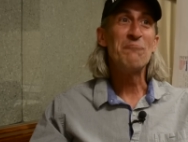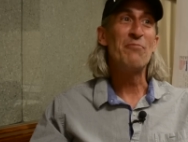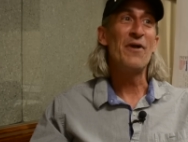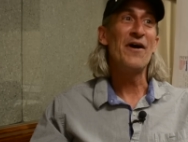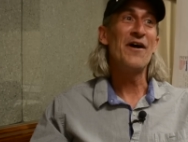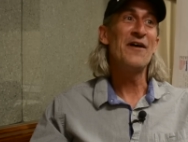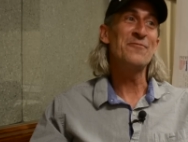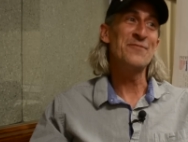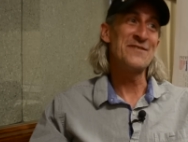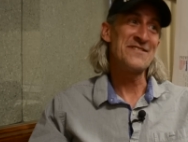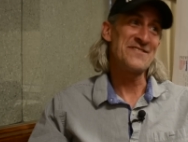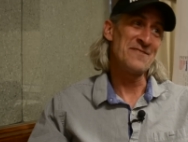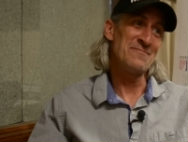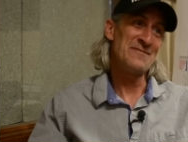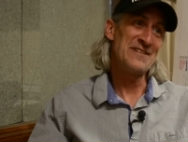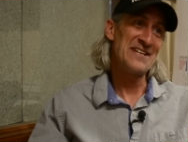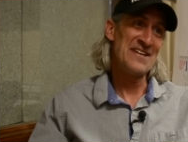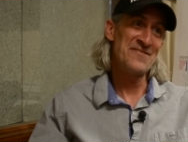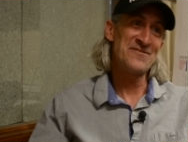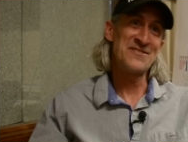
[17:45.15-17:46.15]
But when
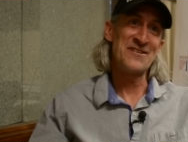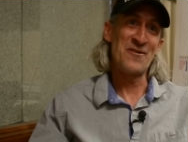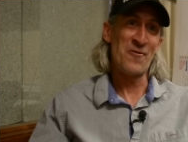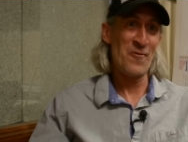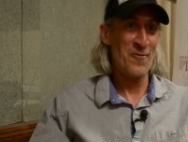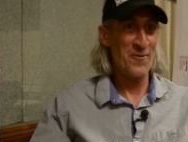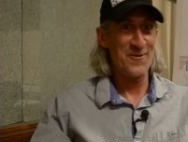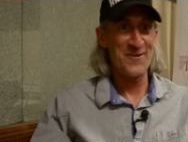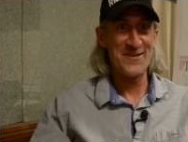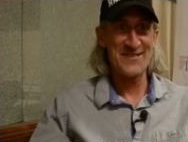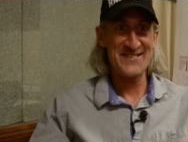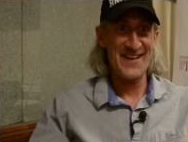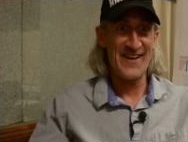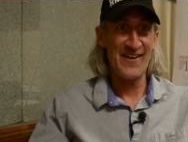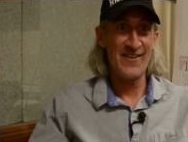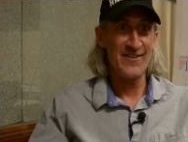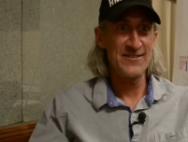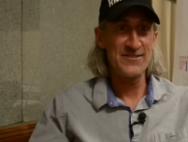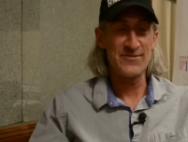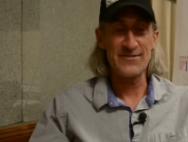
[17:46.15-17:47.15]
somebody gives you an order to
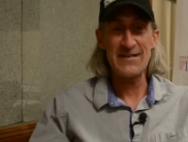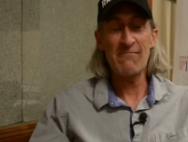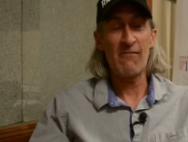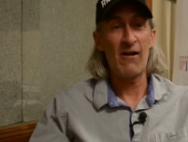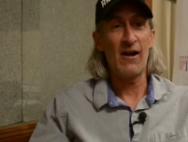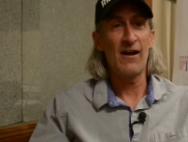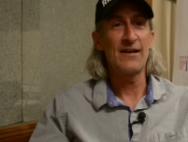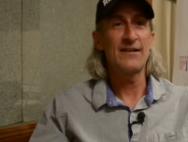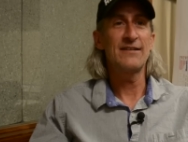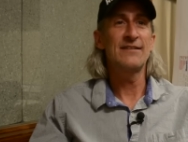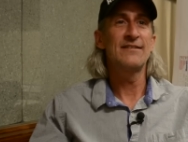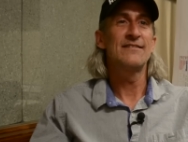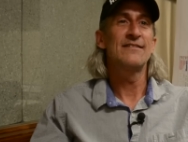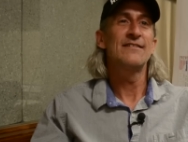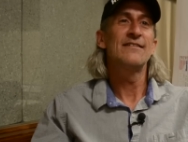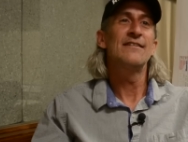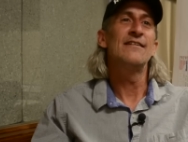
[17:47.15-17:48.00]
sell a dream ride,